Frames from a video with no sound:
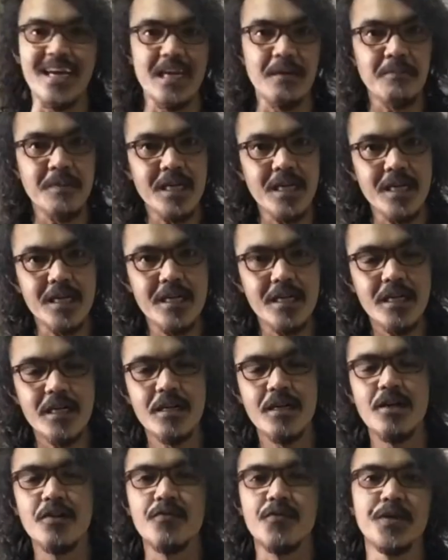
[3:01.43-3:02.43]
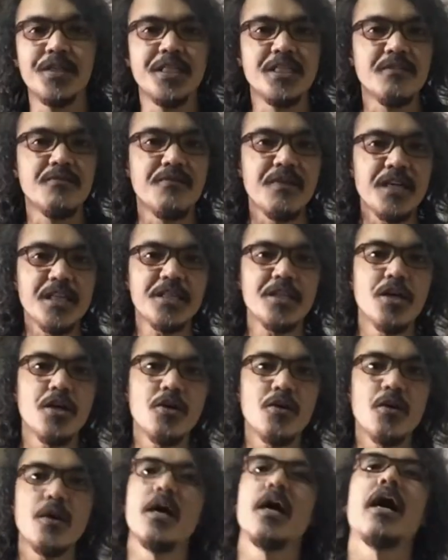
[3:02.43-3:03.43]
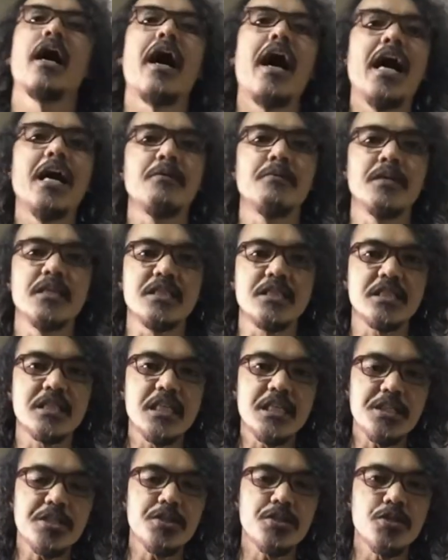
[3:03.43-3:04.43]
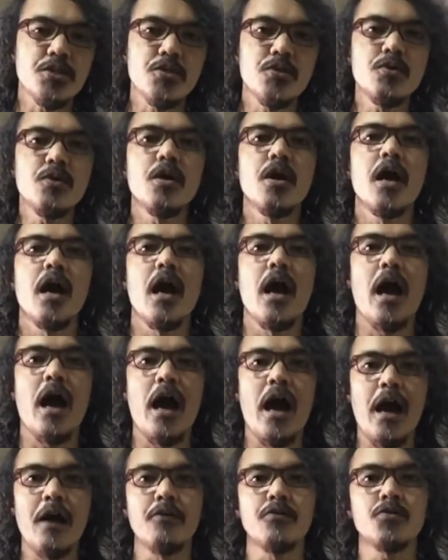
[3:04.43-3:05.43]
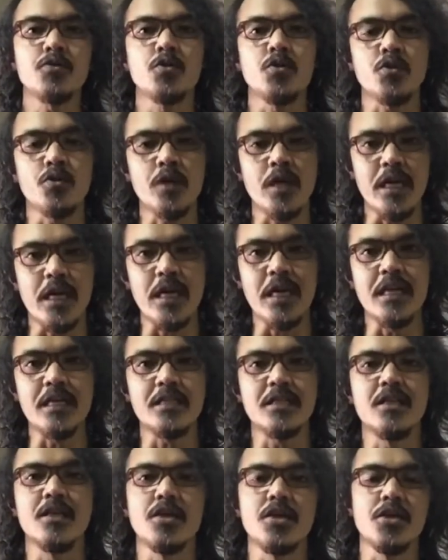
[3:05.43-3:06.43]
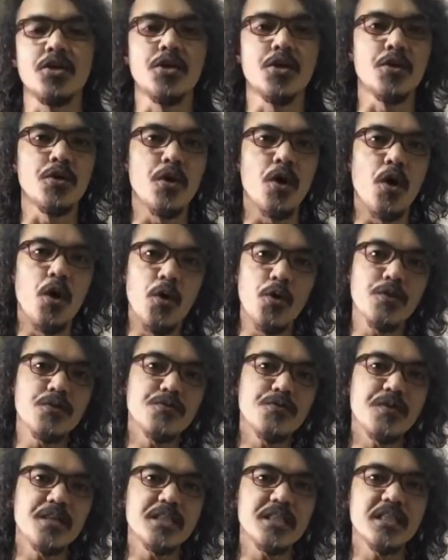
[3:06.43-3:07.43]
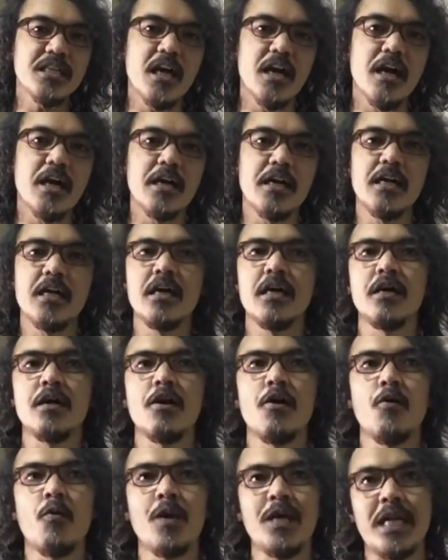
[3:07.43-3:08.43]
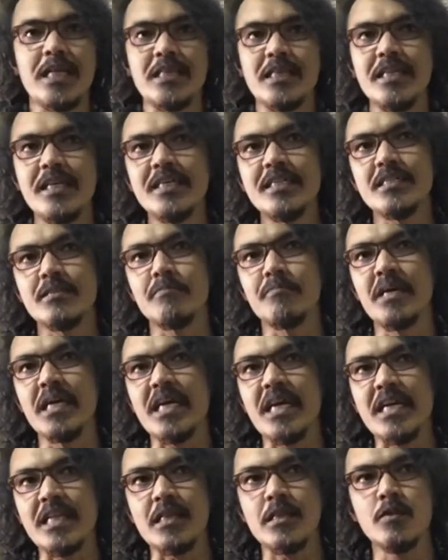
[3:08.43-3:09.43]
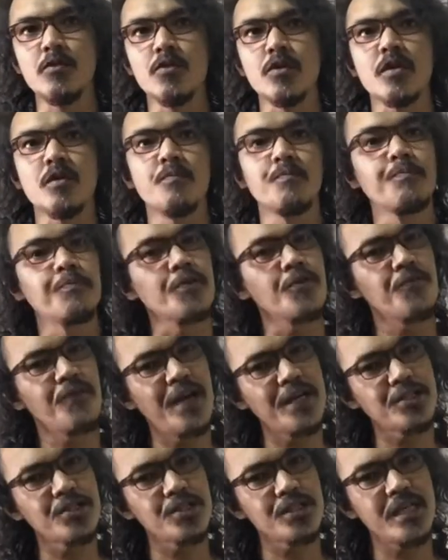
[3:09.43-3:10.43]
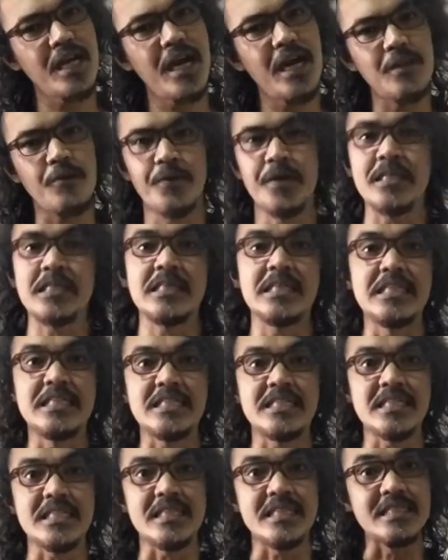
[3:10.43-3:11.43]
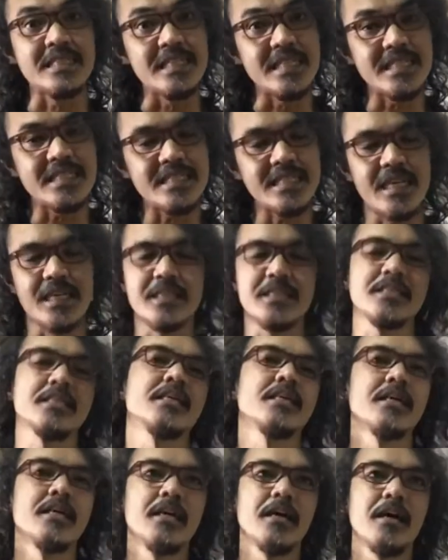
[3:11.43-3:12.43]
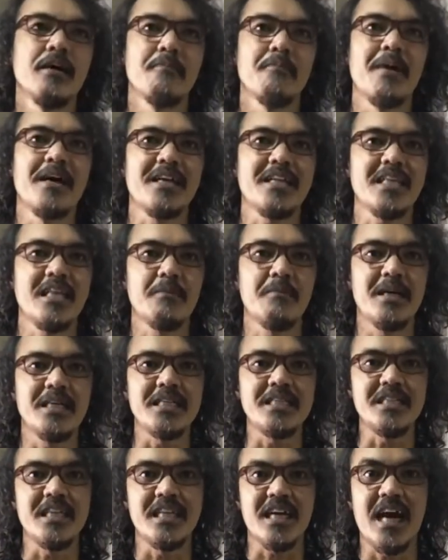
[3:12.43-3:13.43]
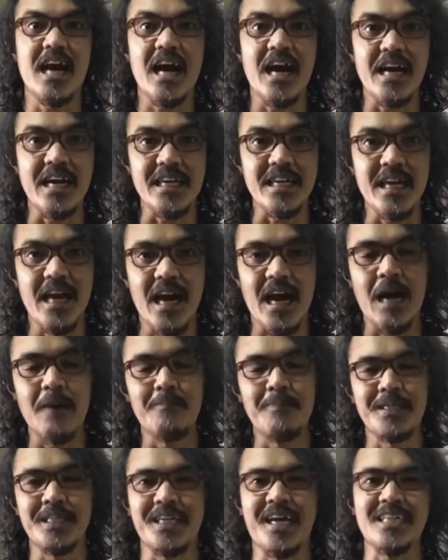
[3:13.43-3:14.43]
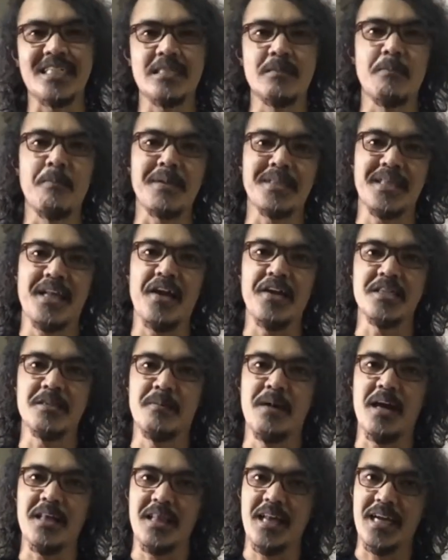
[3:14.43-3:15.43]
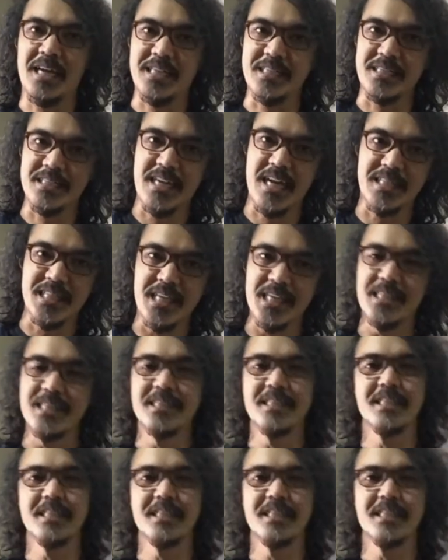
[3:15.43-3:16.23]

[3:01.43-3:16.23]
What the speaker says: am here for this video, I will teach you how to create your own VTR, well, at least make it look professional or at least decent, para naman hindi nakakahiya kapag nag-submit tayo sa mga clients natin.